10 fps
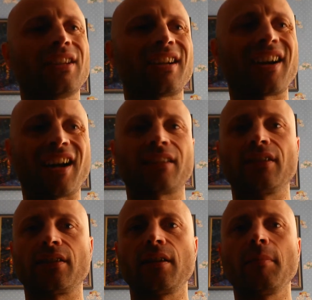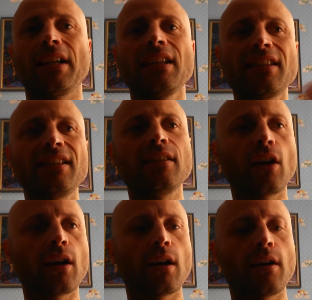character, but
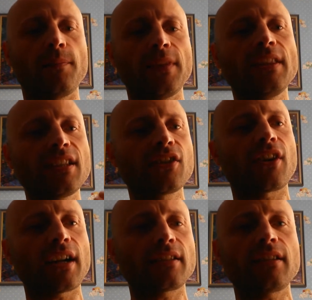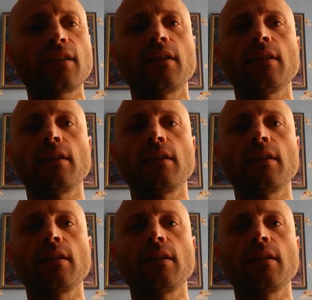in this character,